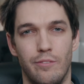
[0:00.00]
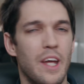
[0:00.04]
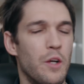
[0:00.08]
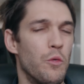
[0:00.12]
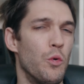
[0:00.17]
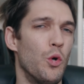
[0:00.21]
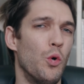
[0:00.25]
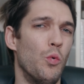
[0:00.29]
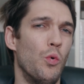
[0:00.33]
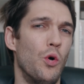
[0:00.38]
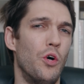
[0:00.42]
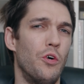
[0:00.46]
In
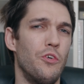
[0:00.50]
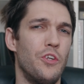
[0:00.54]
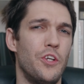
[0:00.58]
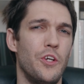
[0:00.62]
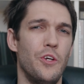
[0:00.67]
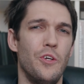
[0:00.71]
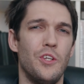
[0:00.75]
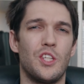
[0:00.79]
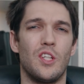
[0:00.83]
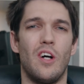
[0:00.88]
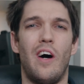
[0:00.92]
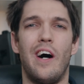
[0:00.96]
real world
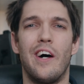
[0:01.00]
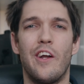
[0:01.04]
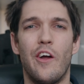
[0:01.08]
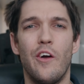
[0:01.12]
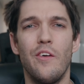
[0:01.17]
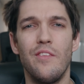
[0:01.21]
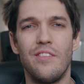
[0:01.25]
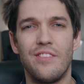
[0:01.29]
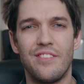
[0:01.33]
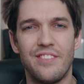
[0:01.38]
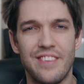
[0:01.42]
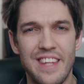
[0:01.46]
use, I
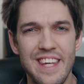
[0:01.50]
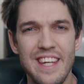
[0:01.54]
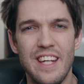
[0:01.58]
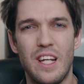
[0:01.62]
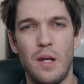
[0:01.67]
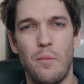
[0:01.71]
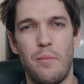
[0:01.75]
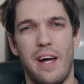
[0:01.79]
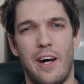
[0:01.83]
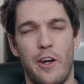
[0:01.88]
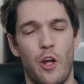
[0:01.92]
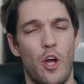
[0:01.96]
don't think
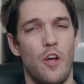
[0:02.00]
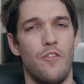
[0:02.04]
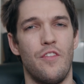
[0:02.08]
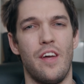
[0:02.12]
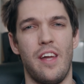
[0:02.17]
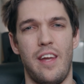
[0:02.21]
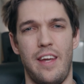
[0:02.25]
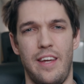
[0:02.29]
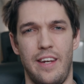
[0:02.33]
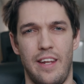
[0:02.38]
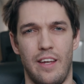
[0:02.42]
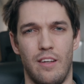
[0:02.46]
about
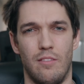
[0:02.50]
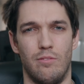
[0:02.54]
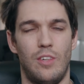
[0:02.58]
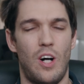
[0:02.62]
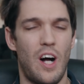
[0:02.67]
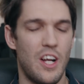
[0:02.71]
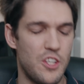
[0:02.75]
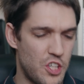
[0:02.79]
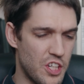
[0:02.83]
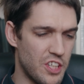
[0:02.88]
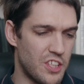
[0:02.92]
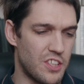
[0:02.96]
overheating.
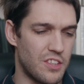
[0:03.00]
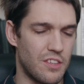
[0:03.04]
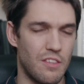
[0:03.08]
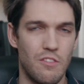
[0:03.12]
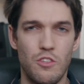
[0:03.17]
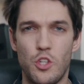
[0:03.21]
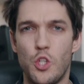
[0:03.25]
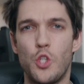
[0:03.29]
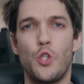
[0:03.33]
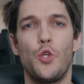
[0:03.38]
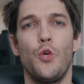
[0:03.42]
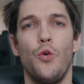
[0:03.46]
I just
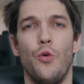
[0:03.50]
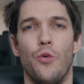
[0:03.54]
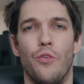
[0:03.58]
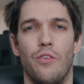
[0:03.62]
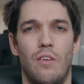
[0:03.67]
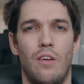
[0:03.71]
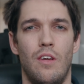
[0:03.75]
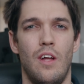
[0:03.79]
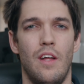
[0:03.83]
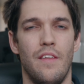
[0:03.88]
shoot.